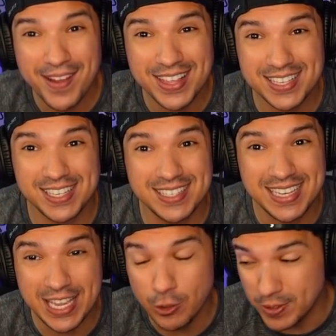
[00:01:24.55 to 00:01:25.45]
this to
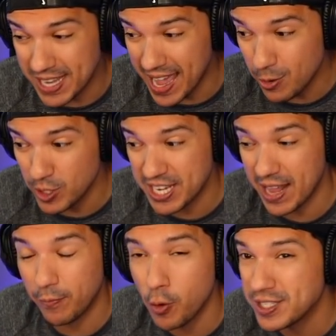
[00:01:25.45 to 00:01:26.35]
TU10, which
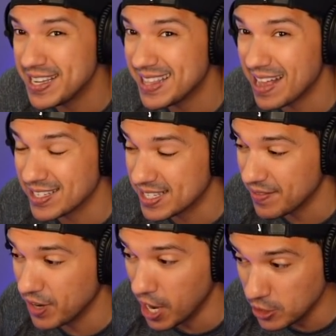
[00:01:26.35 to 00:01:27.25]
had
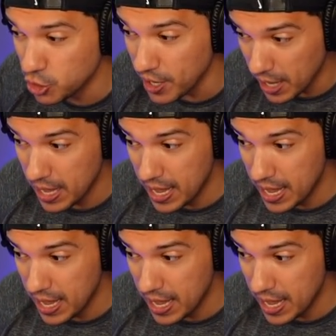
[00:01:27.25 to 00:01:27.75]
14,700,